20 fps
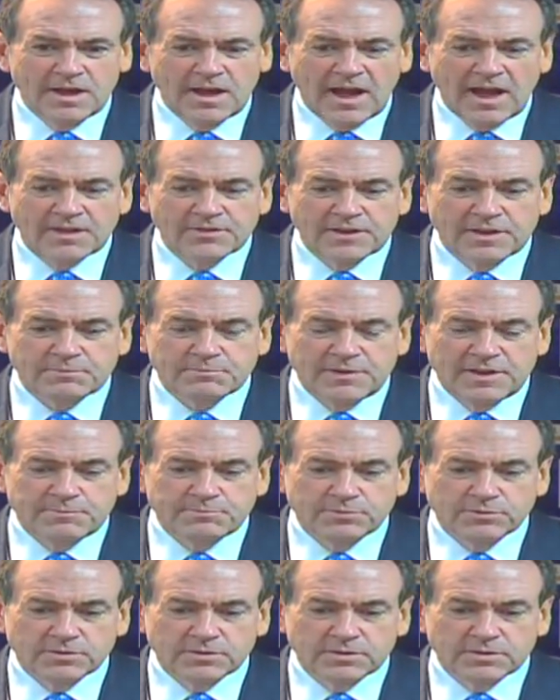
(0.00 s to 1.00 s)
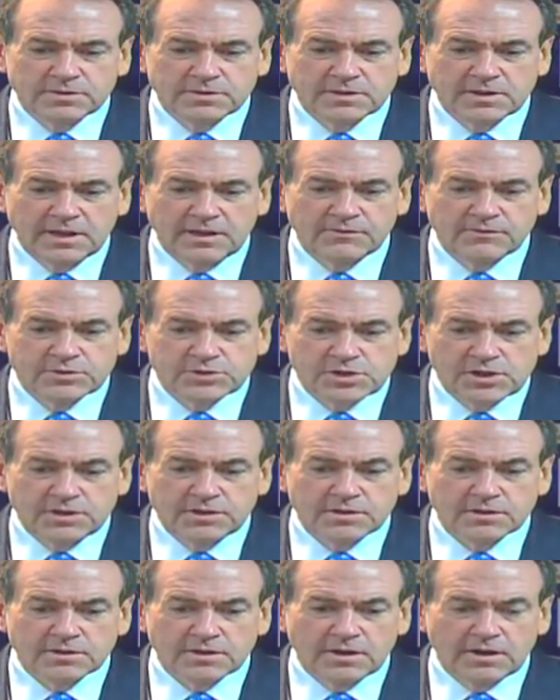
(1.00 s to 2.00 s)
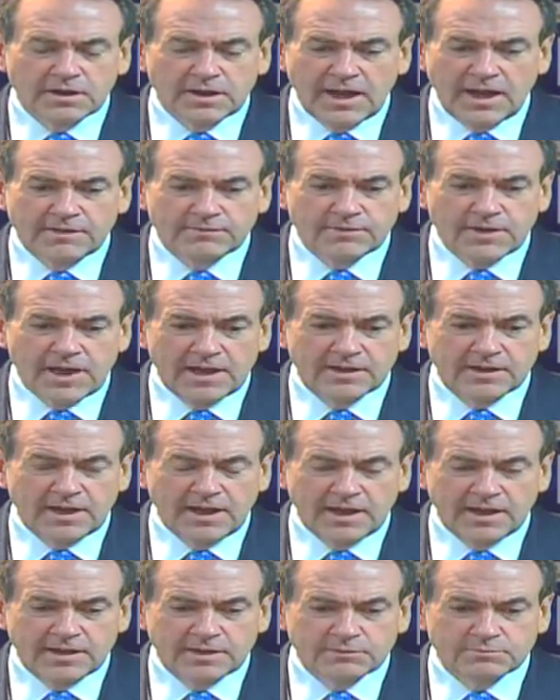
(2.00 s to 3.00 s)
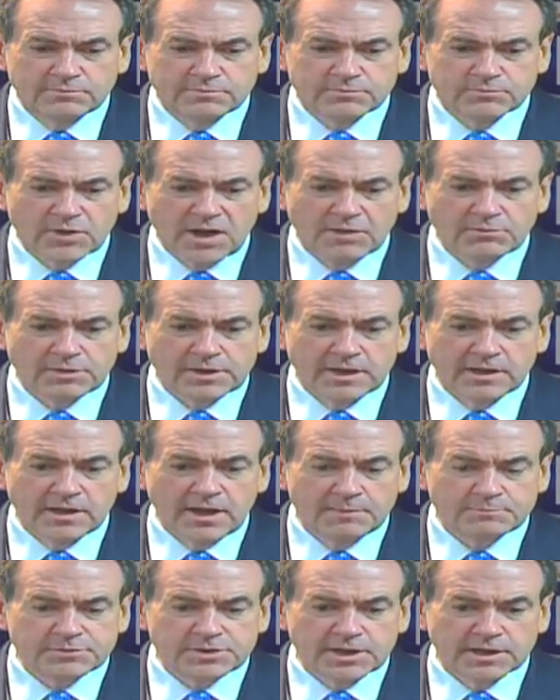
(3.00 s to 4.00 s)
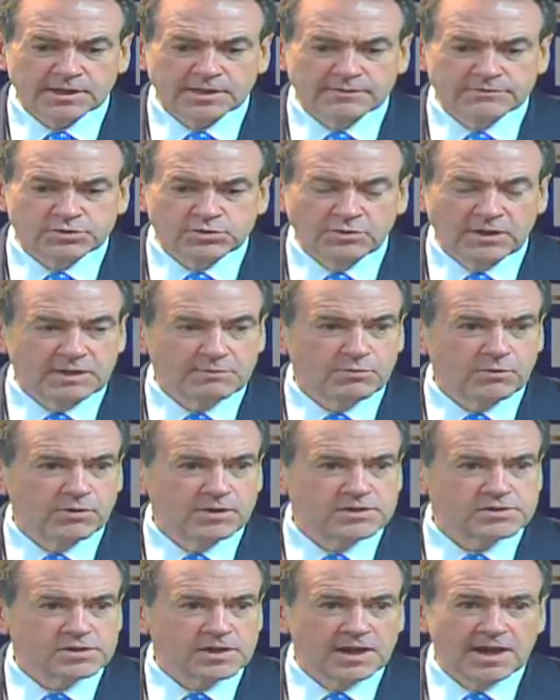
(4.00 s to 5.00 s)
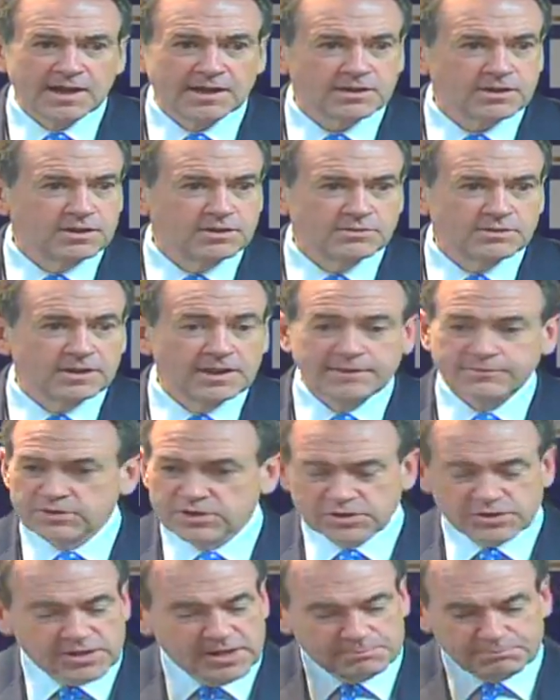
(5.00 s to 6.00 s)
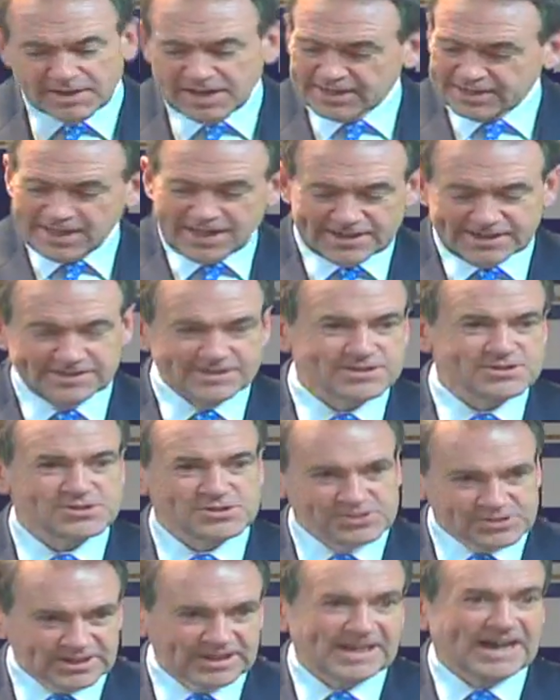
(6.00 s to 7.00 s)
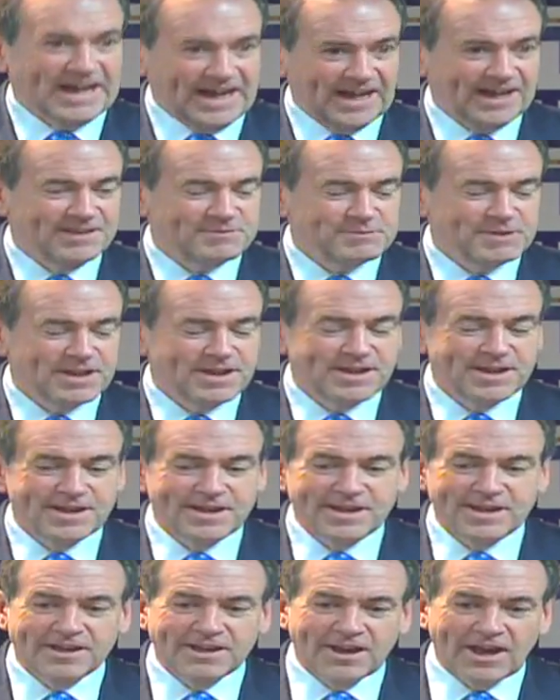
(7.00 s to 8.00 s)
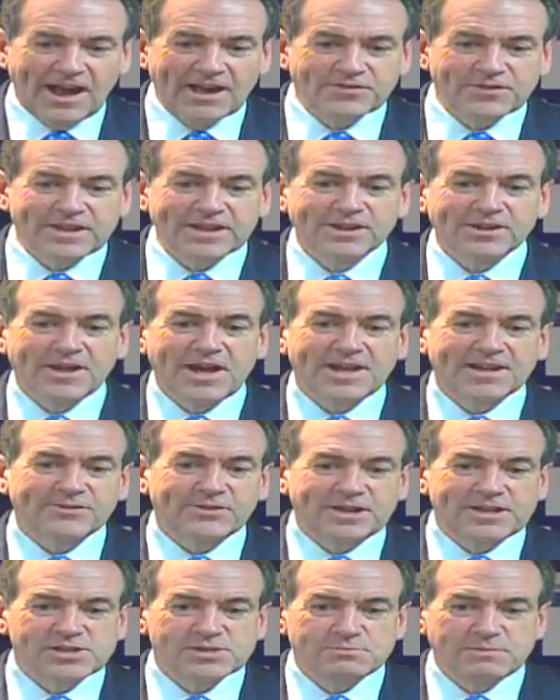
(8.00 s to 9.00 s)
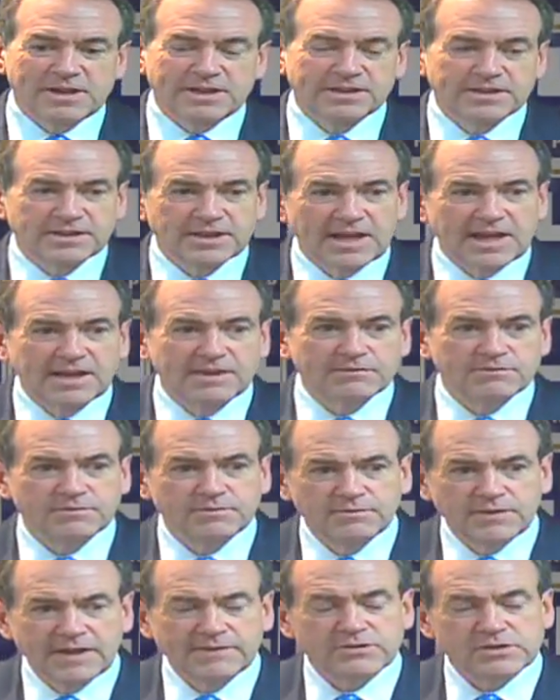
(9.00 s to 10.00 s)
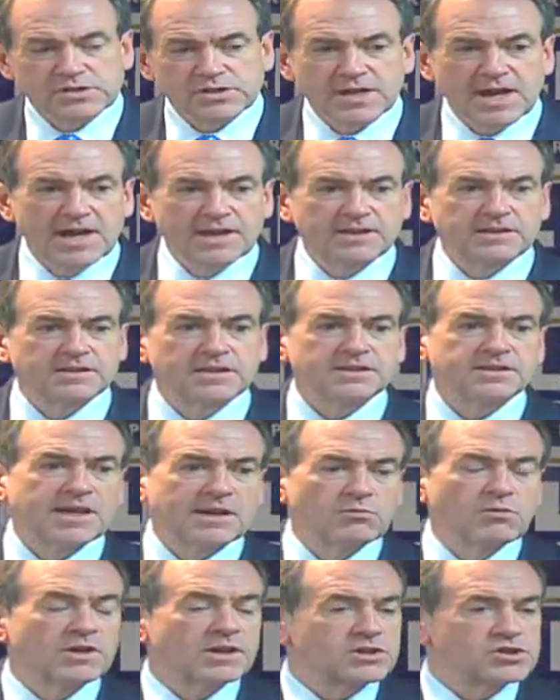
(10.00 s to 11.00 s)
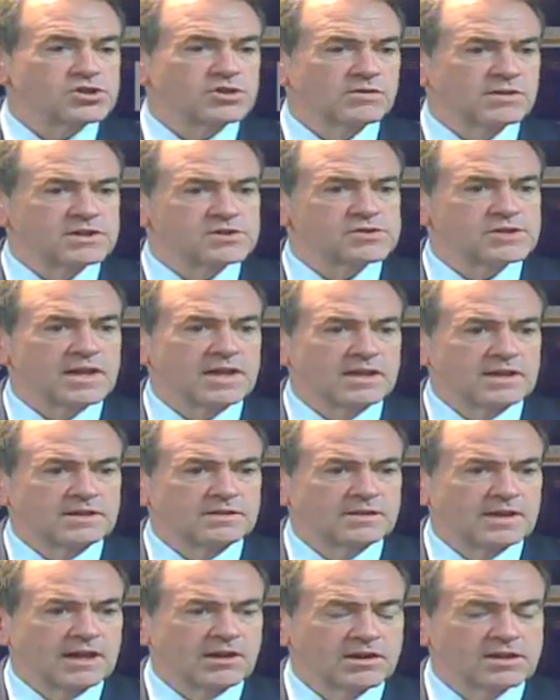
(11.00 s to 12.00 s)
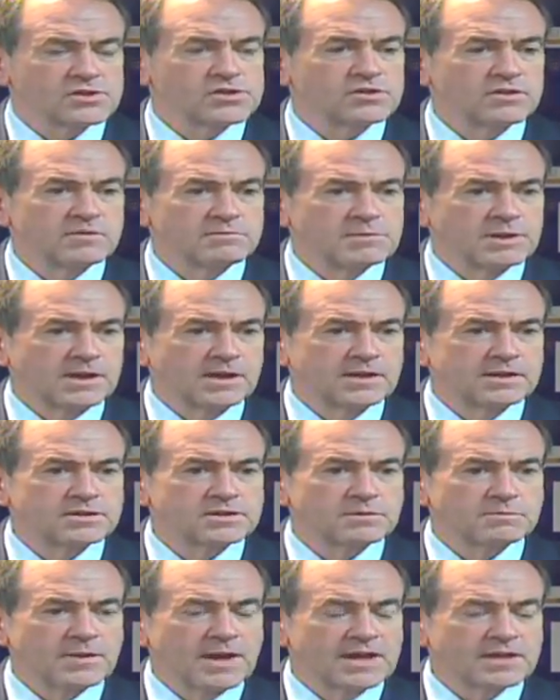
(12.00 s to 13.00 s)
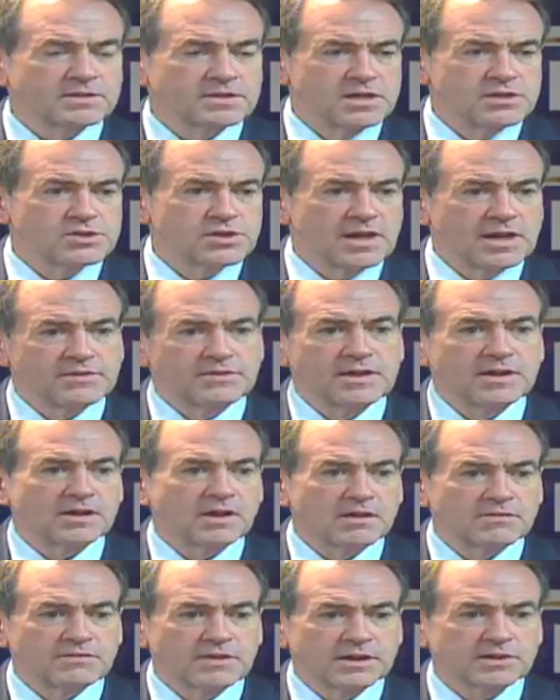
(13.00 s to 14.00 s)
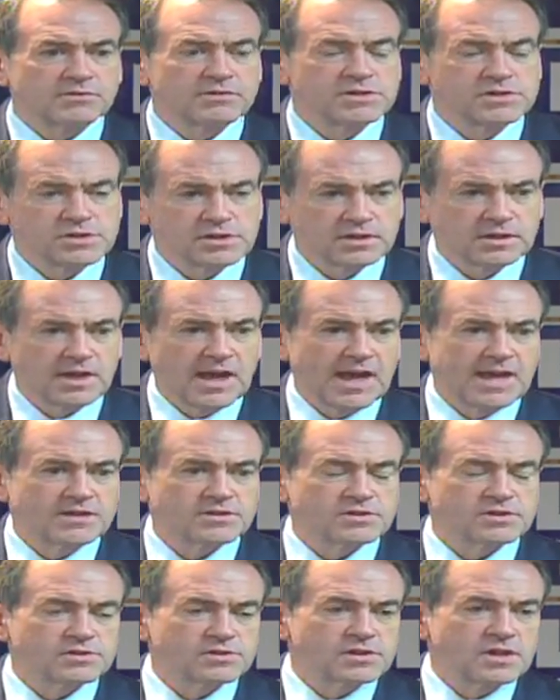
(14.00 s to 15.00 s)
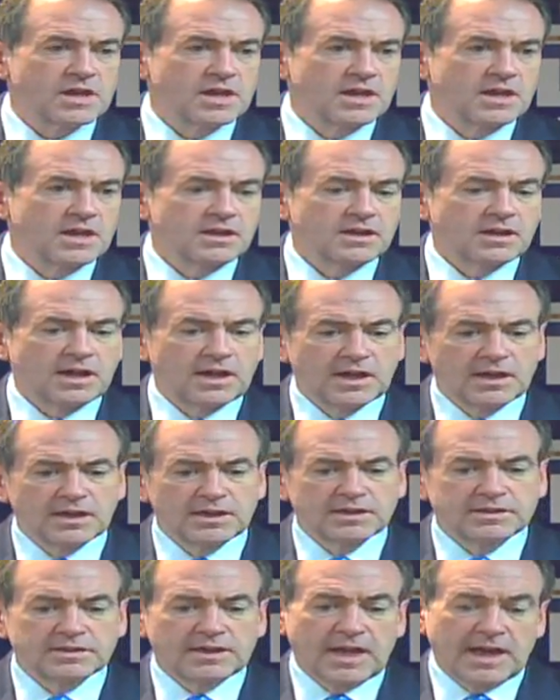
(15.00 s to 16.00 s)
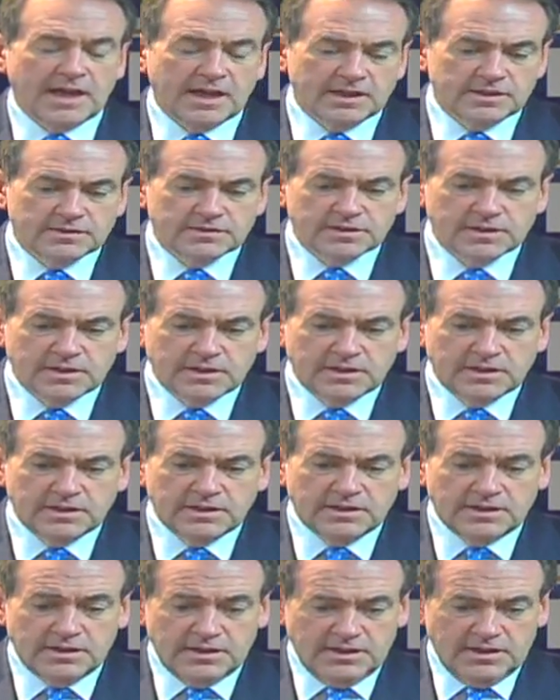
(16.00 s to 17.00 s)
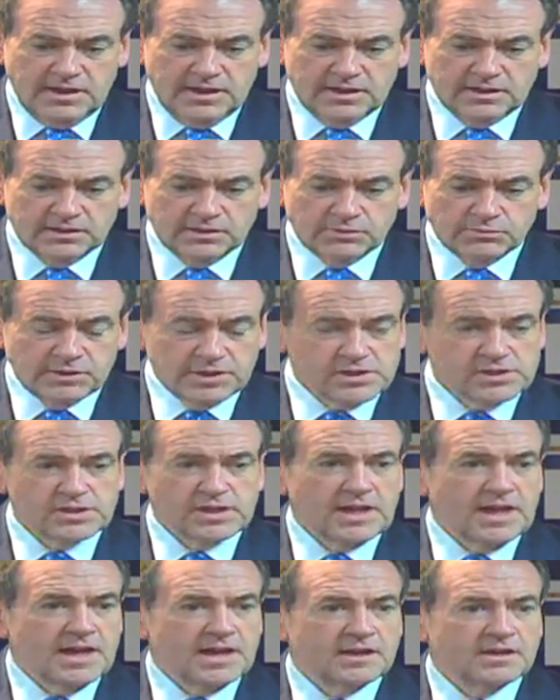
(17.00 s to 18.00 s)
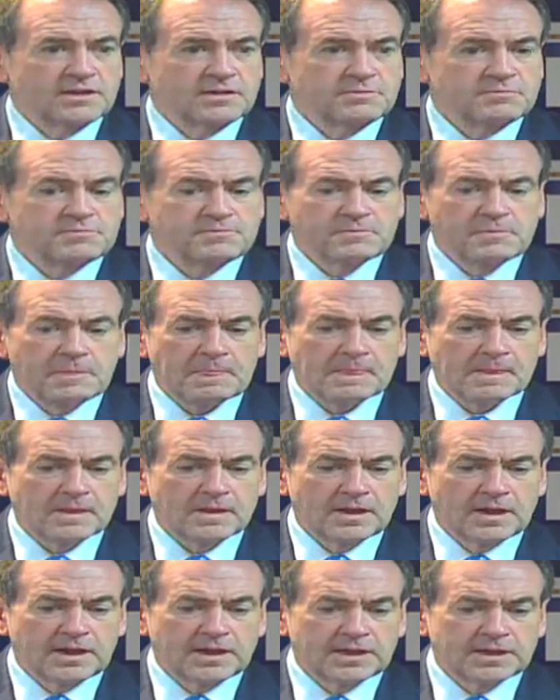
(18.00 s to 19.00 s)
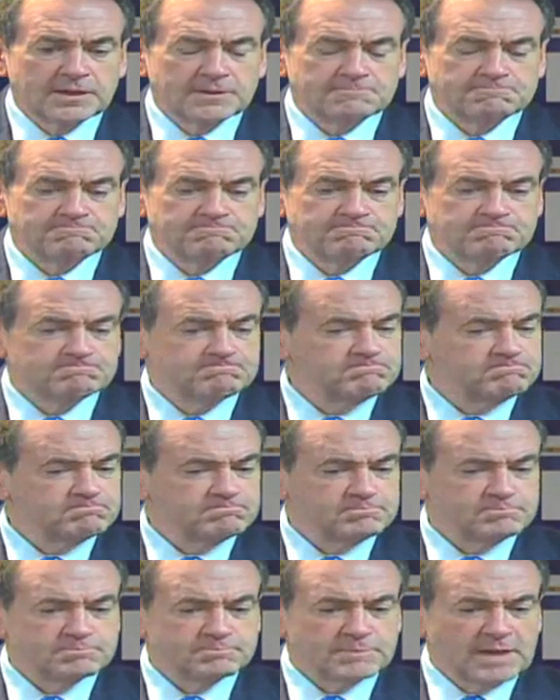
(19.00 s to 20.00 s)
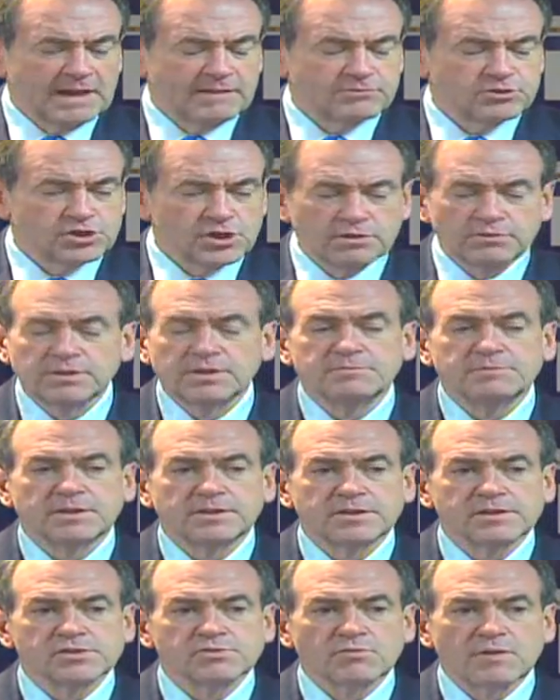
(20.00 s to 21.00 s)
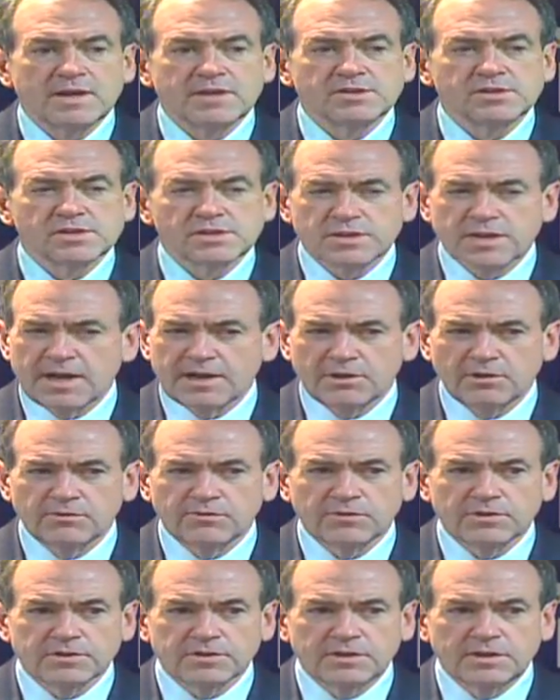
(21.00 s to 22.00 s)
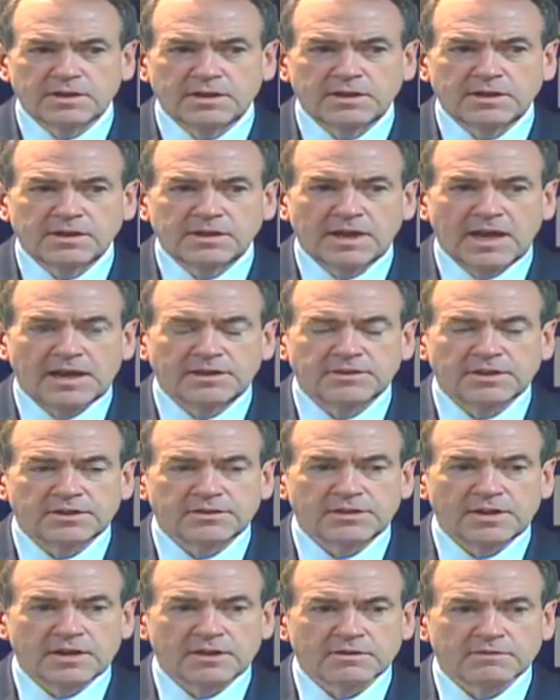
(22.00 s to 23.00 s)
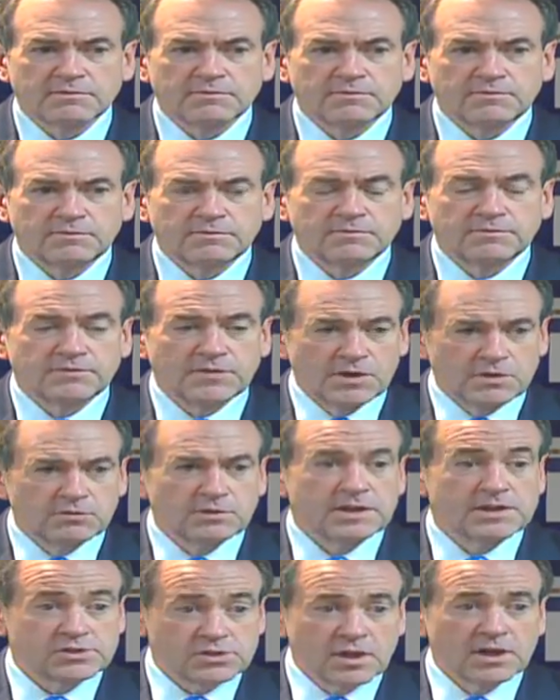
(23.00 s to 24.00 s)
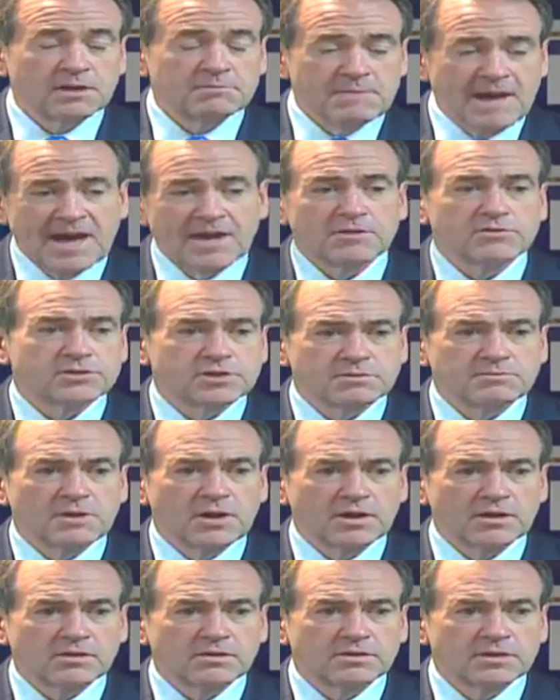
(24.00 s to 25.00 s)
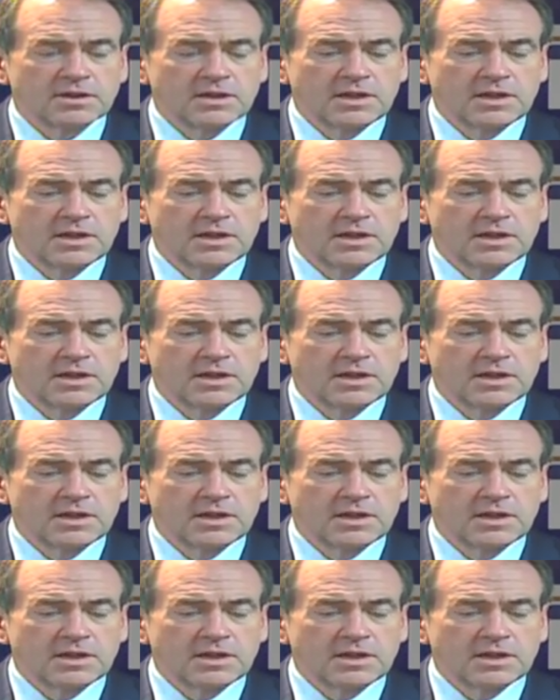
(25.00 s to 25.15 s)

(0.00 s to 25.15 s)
I think people in Virginia have had probably an uptick of 20 points in IQ, and they've just said, by golly, this is the guy. I think a lot of it has been that they've decided that they want a choice. They also have begun to pay attention. I think our victories in Kansas and in Louisiana have shown them that this race is not over and that their vote is going to matter tomorrow.